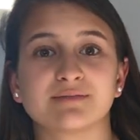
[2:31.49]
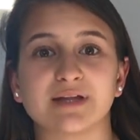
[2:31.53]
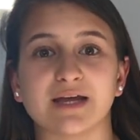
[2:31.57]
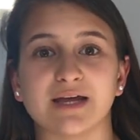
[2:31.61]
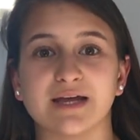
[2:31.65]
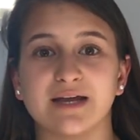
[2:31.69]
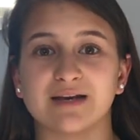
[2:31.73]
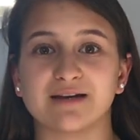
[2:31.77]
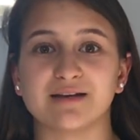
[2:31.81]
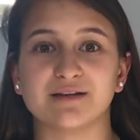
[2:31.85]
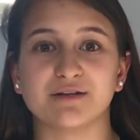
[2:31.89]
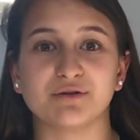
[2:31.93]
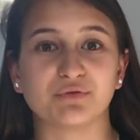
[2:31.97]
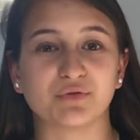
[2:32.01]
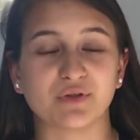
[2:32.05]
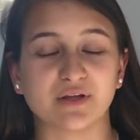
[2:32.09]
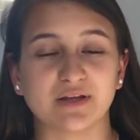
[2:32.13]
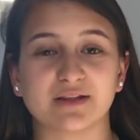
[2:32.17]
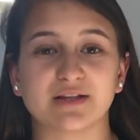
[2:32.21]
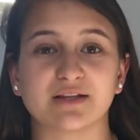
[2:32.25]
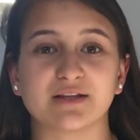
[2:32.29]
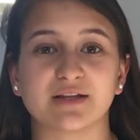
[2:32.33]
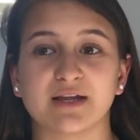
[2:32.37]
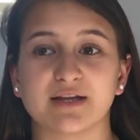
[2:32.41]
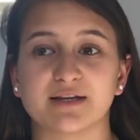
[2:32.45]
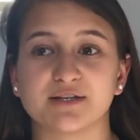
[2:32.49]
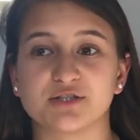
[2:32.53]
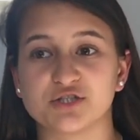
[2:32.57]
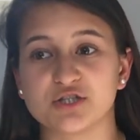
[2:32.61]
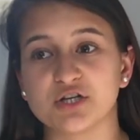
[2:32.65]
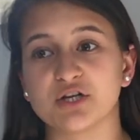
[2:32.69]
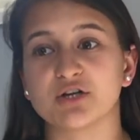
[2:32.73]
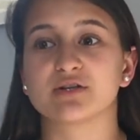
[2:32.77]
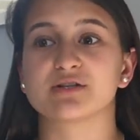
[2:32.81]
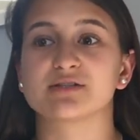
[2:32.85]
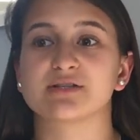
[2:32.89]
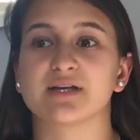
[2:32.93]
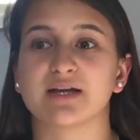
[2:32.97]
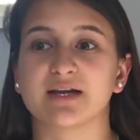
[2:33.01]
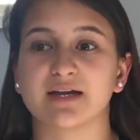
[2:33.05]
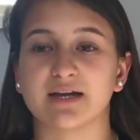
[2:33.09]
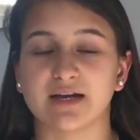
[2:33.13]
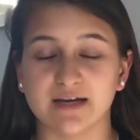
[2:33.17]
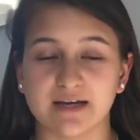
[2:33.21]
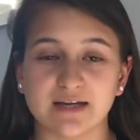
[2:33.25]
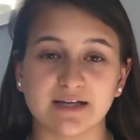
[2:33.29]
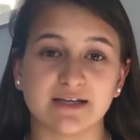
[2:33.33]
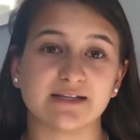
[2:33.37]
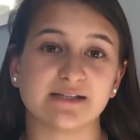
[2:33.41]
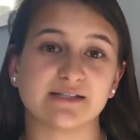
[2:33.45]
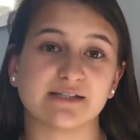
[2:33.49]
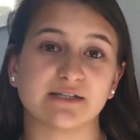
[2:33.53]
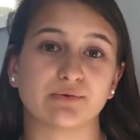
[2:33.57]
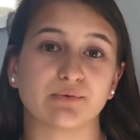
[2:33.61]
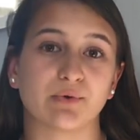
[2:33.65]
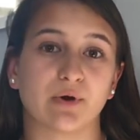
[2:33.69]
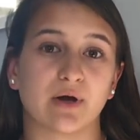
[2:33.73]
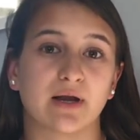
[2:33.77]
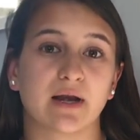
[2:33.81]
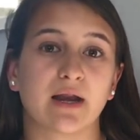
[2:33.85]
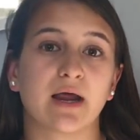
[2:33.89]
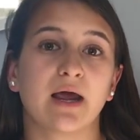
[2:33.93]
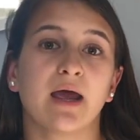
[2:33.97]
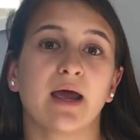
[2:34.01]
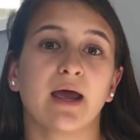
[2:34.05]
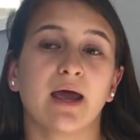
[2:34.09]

and you think that like cheer is like an easy one.